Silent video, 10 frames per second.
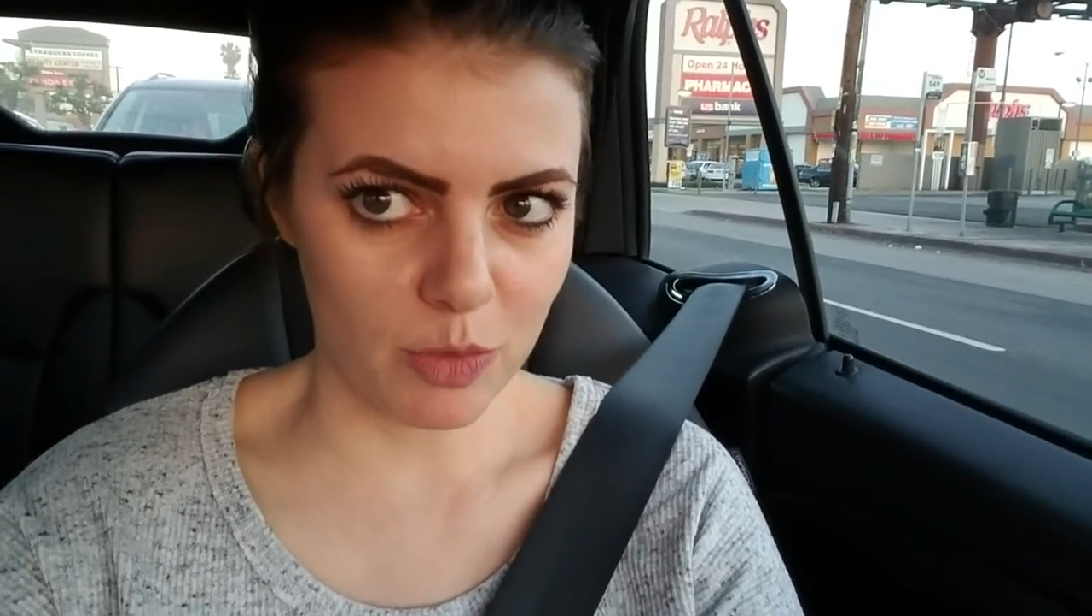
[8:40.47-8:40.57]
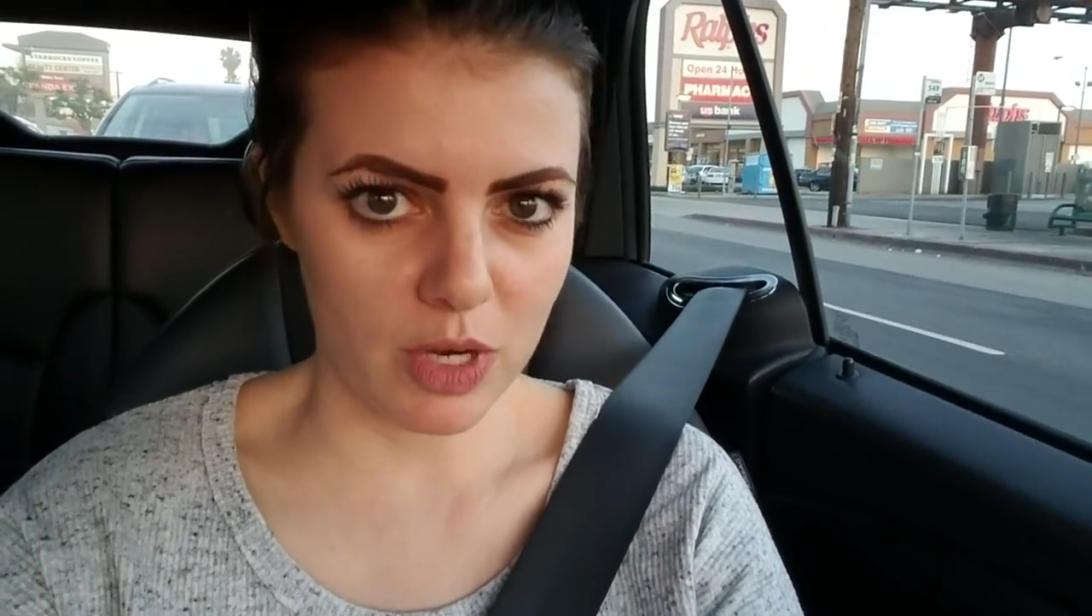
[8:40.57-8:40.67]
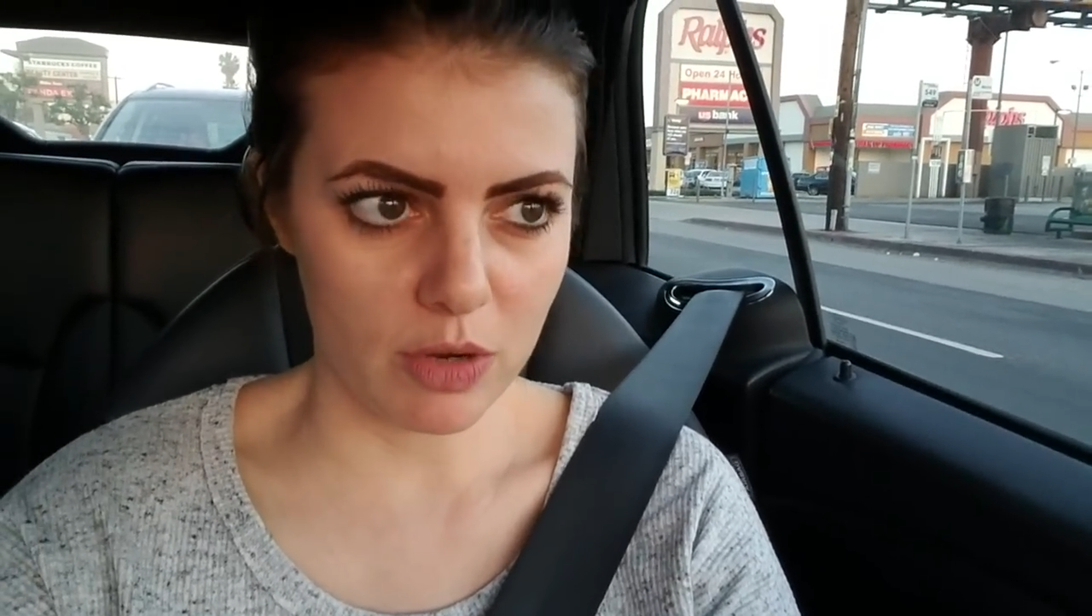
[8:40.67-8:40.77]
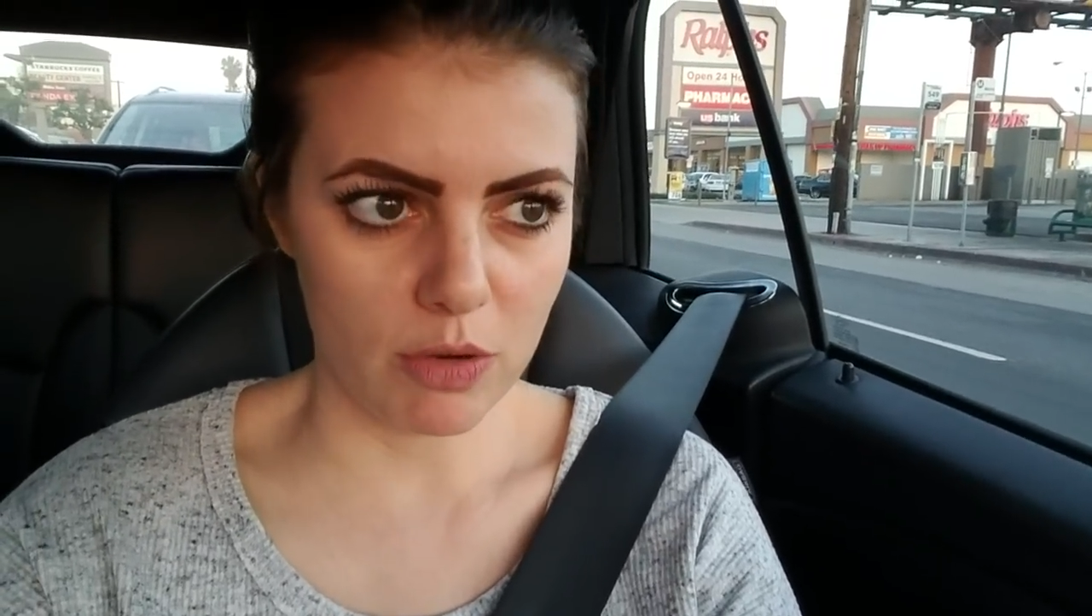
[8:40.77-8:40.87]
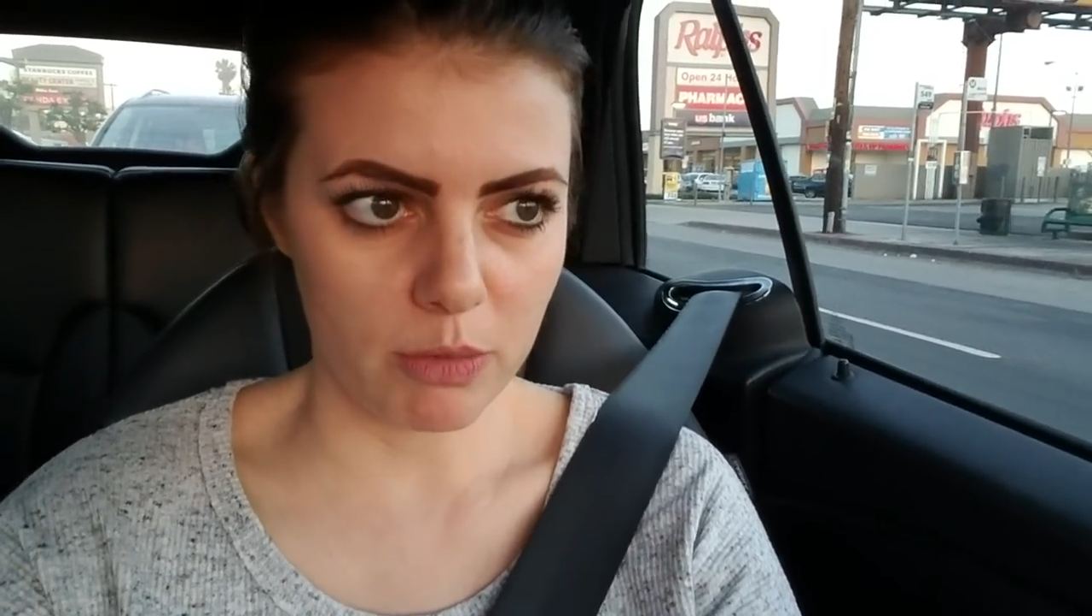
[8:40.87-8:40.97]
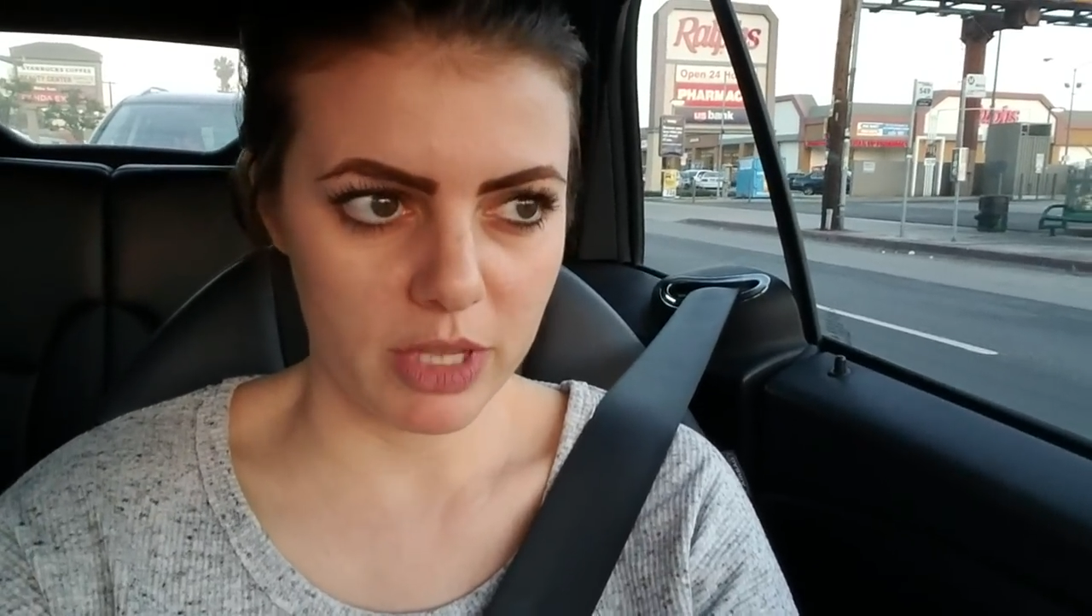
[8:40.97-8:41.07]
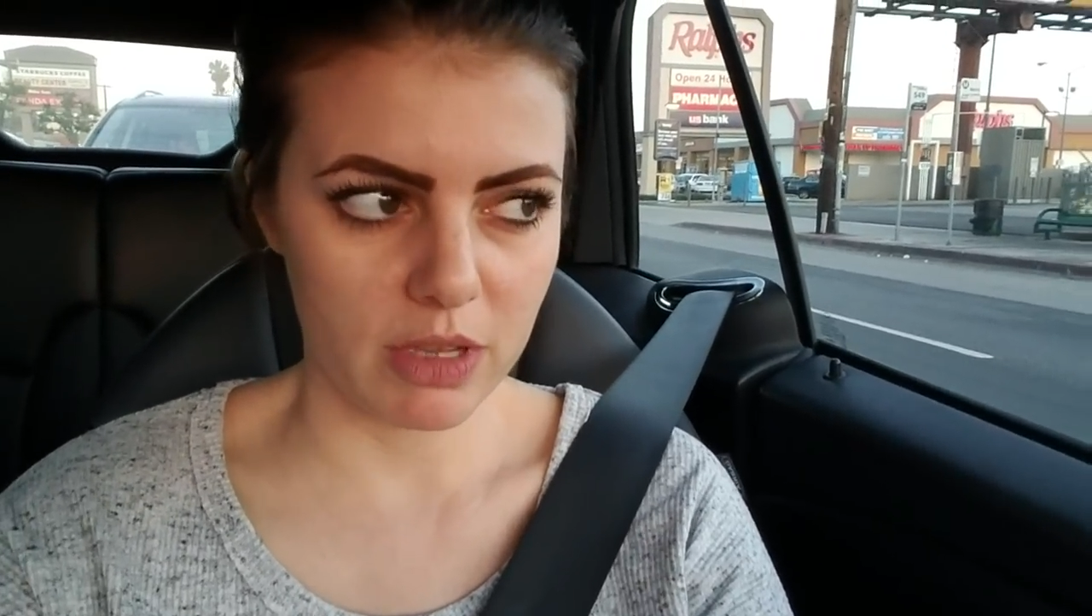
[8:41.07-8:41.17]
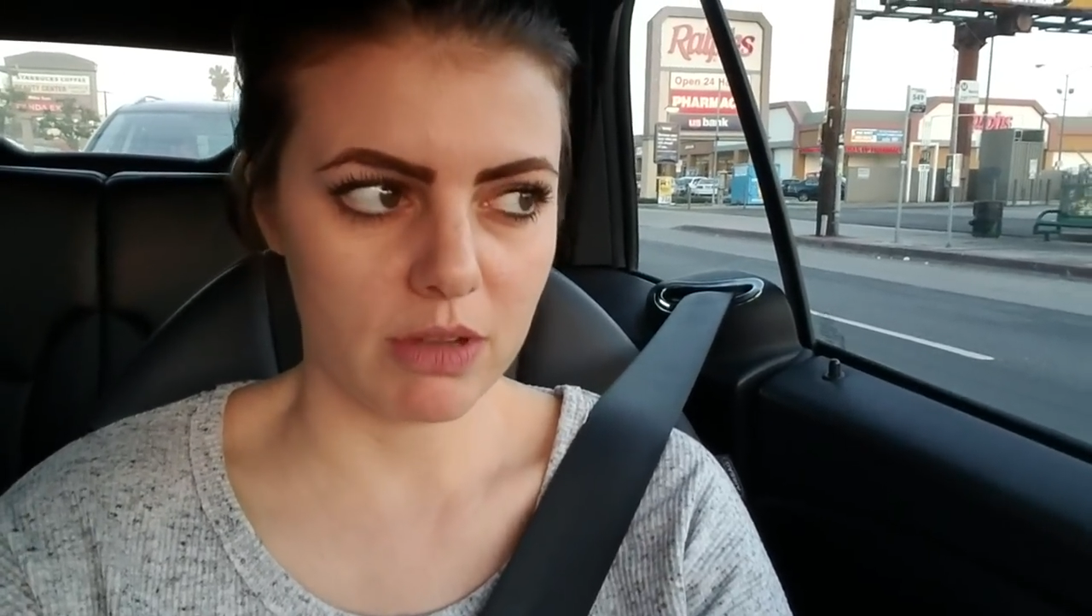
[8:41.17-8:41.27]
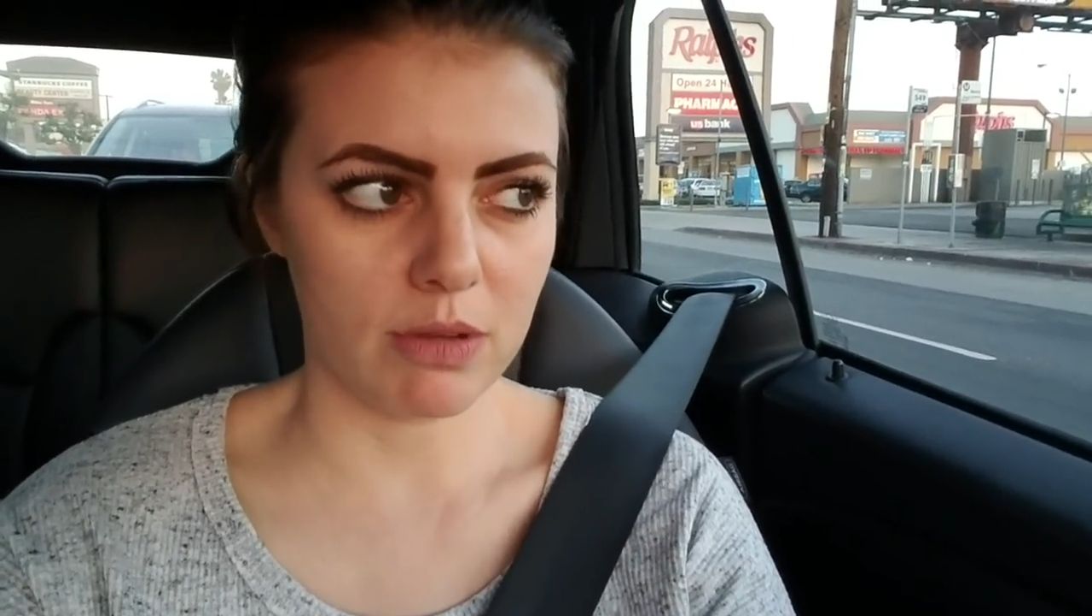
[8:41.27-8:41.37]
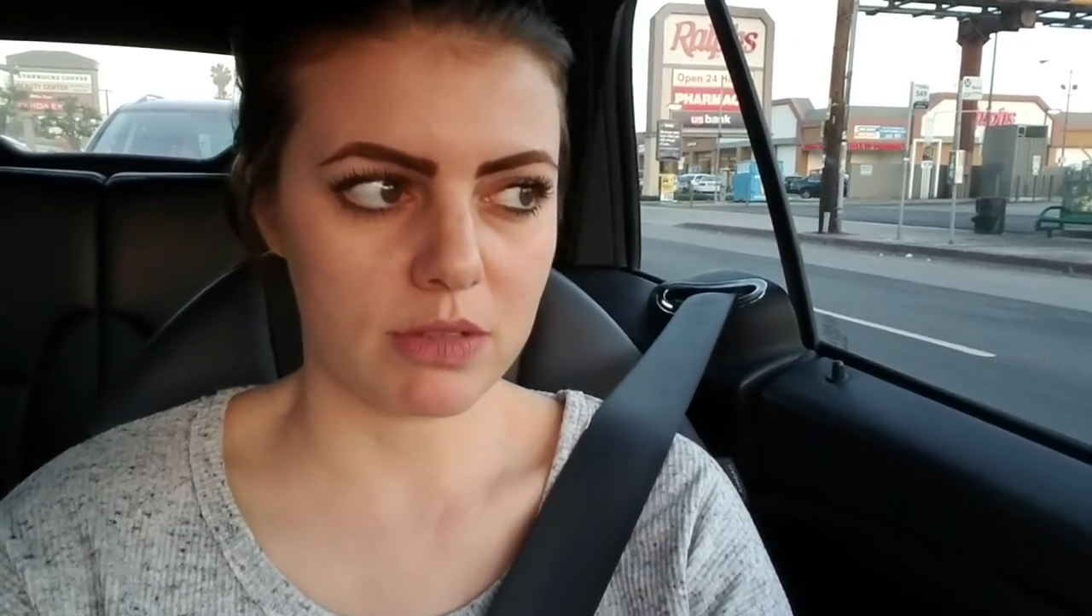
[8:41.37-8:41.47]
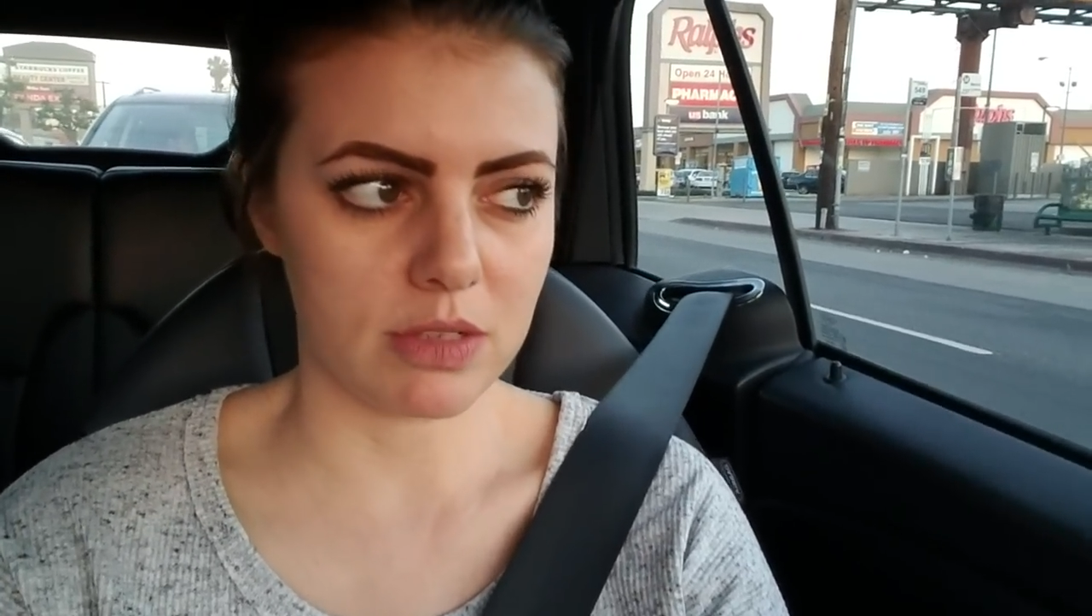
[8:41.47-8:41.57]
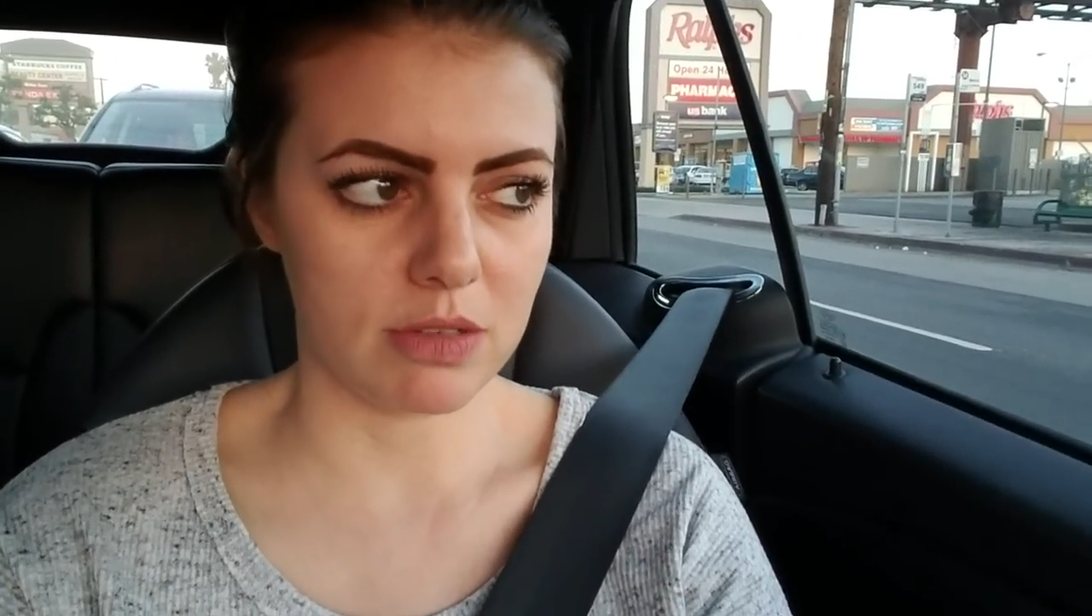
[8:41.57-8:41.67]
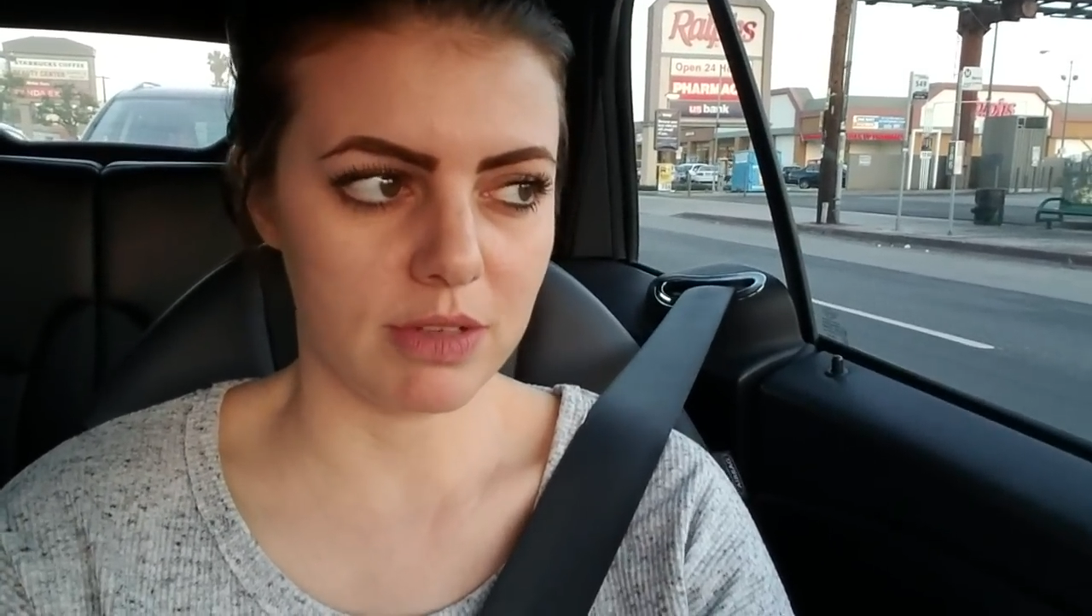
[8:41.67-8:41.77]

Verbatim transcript: what home he goes to,